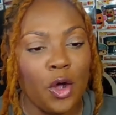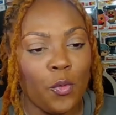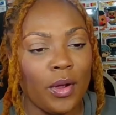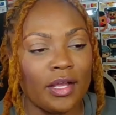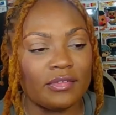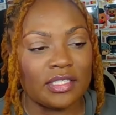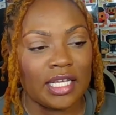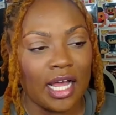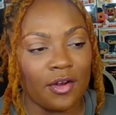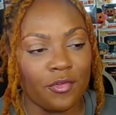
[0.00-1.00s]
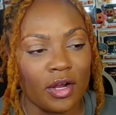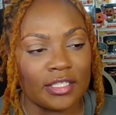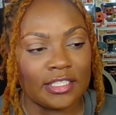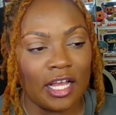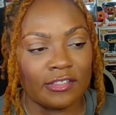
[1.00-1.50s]
We have decided for
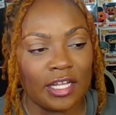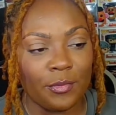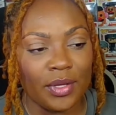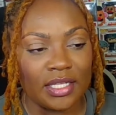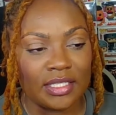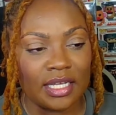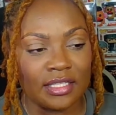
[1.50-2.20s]
ourselves that we intend